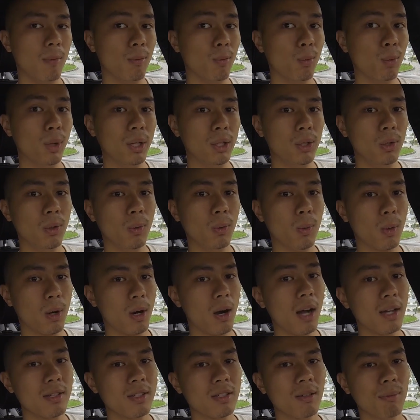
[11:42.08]
when you were
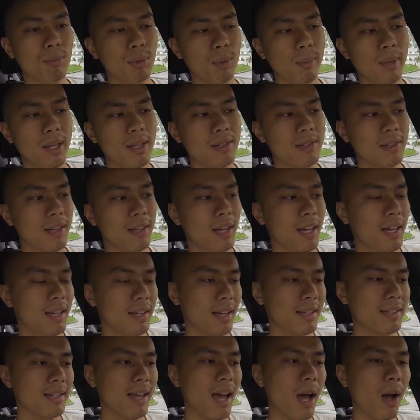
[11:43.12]
on supplements.
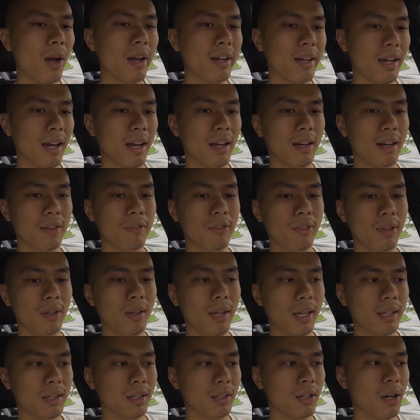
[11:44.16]
That's how I kind of feel
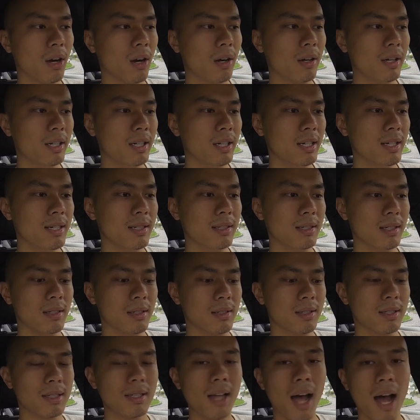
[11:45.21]
like the car is
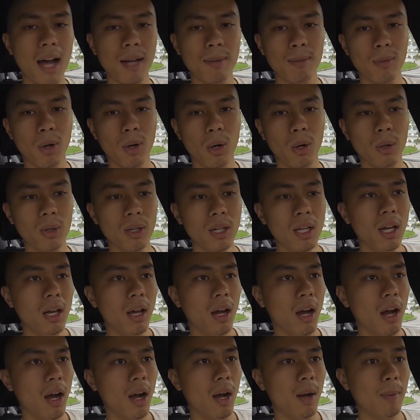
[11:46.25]
in stock mode.
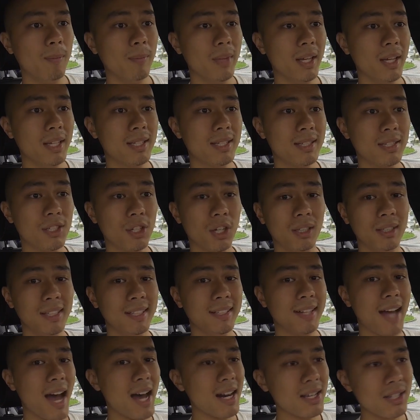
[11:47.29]
It's
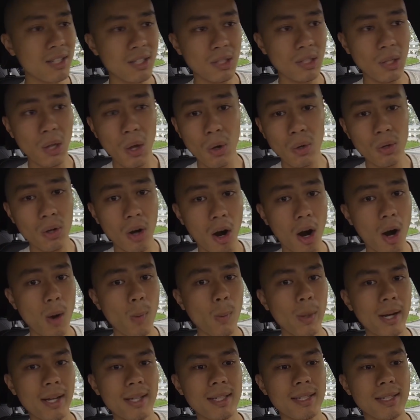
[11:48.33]
certainly not a slow car
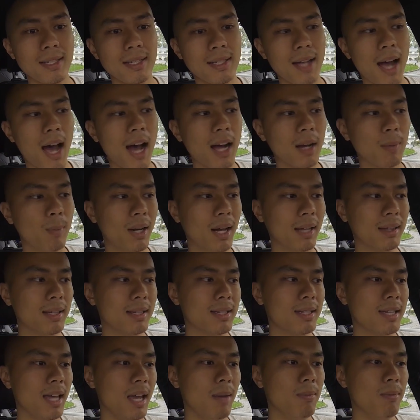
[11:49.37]
when it's stock, but at
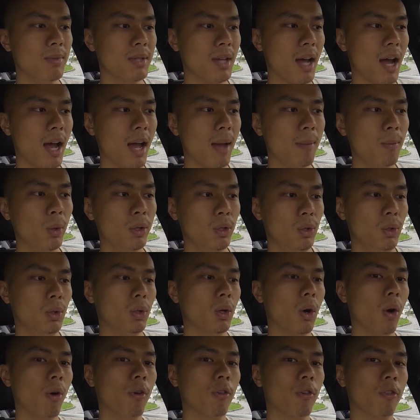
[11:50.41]
the same time, when you
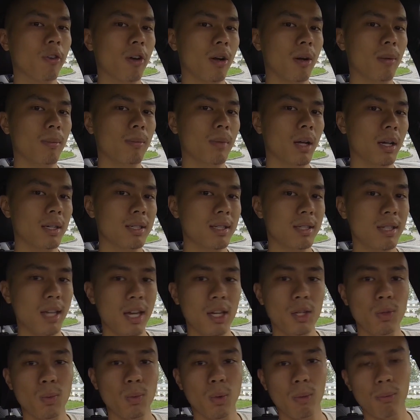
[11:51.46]
go from
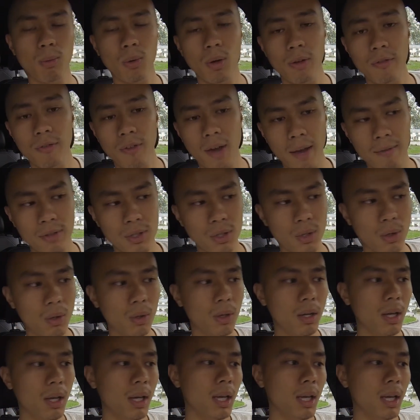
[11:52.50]
stage 1.5 tune